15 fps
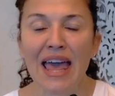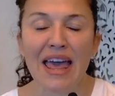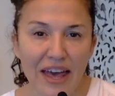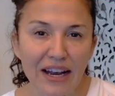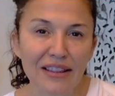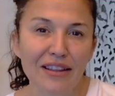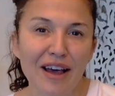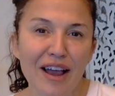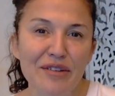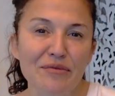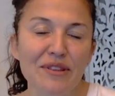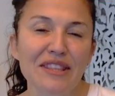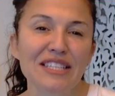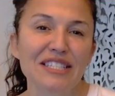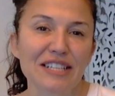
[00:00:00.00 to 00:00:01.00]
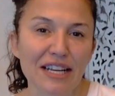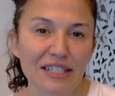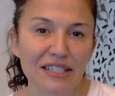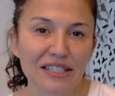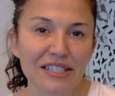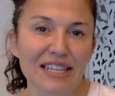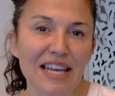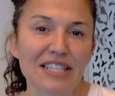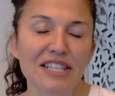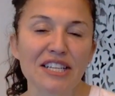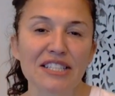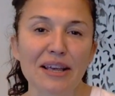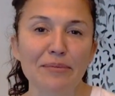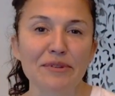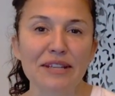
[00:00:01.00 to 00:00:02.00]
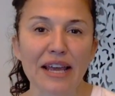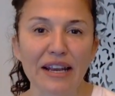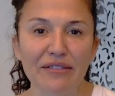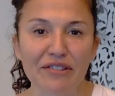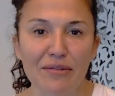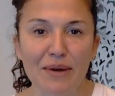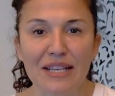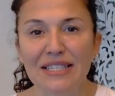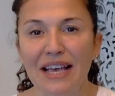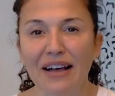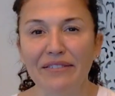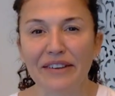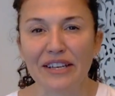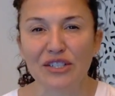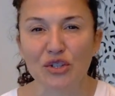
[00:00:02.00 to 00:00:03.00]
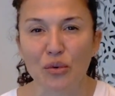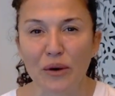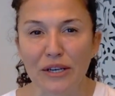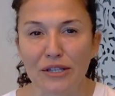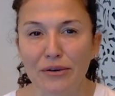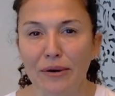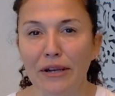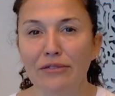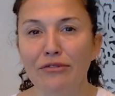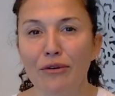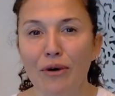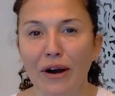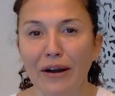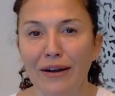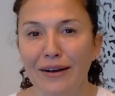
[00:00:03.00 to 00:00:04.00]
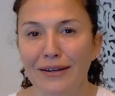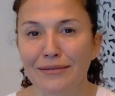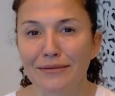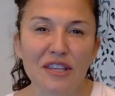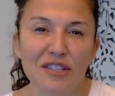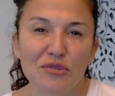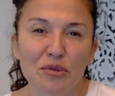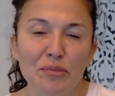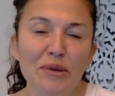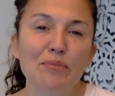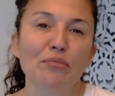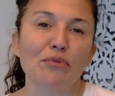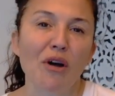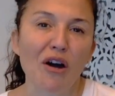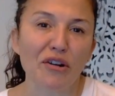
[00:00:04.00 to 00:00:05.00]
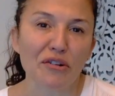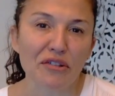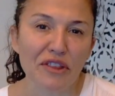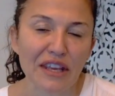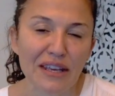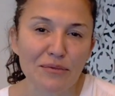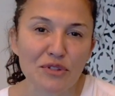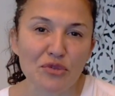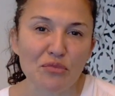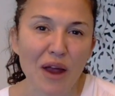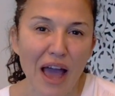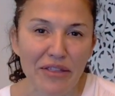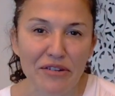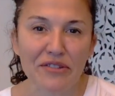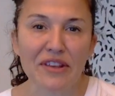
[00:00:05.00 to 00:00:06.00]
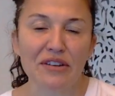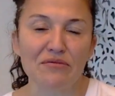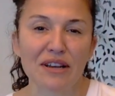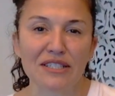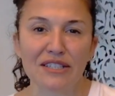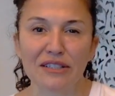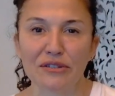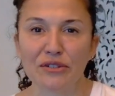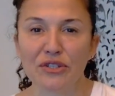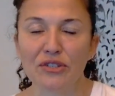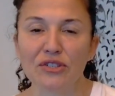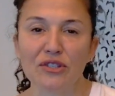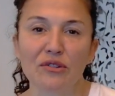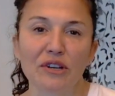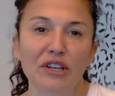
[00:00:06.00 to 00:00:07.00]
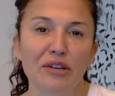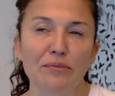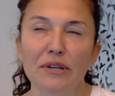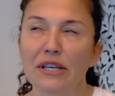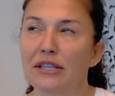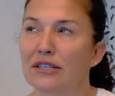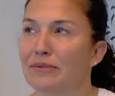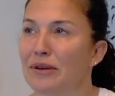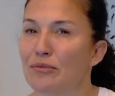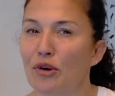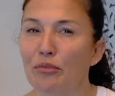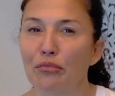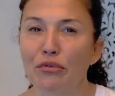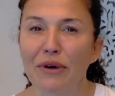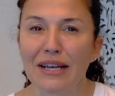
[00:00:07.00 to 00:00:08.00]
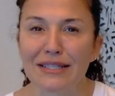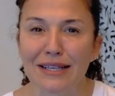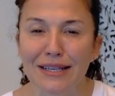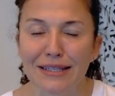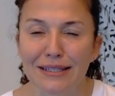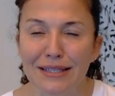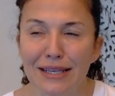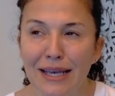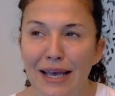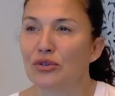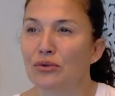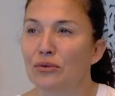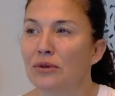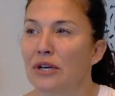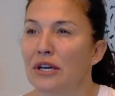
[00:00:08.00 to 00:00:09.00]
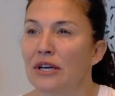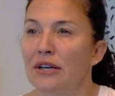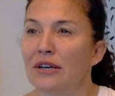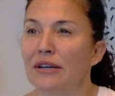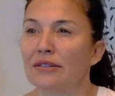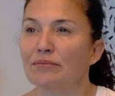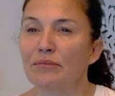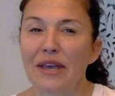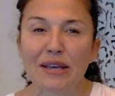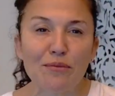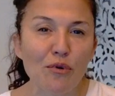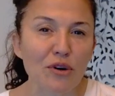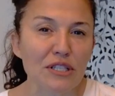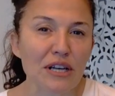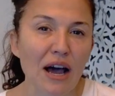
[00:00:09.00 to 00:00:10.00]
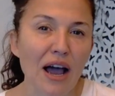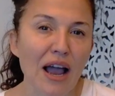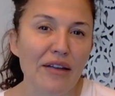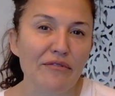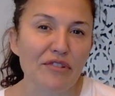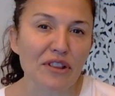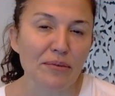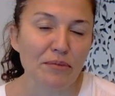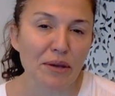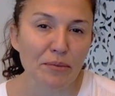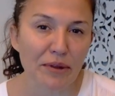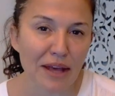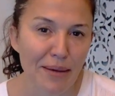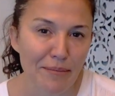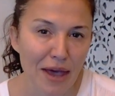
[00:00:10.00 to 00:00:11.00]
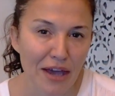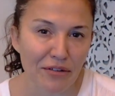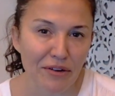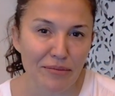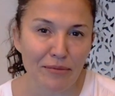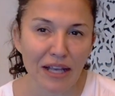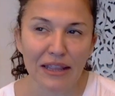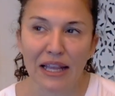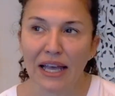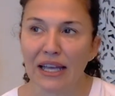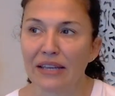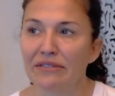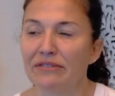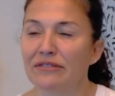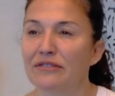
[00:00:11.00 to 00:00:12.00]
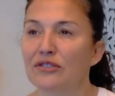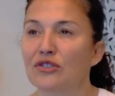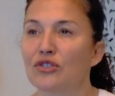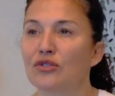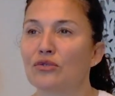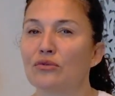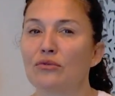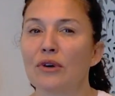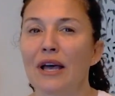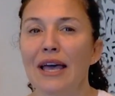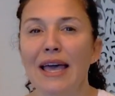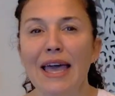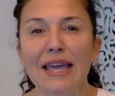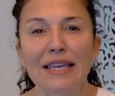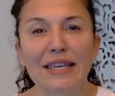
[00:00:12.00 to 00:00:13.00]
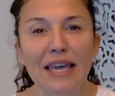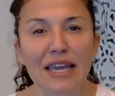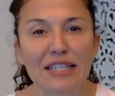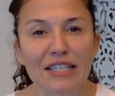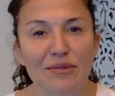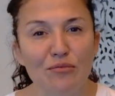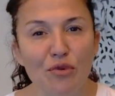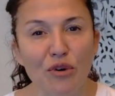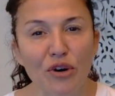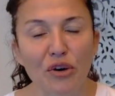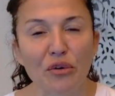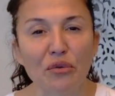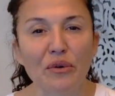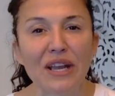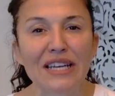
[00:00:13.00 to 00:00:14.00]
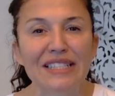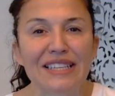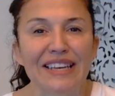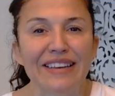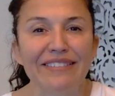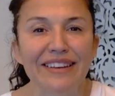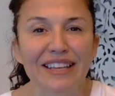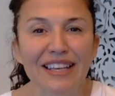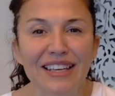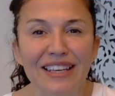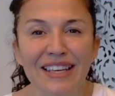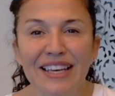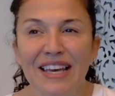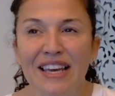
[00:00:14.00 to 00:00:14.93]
that align with the gentle intentions I'm setting for myself in 2024. These would be broader themes rather than resolutions. So it could be to be more present, to make more time for the people that matter in my life, to engage in more creativity,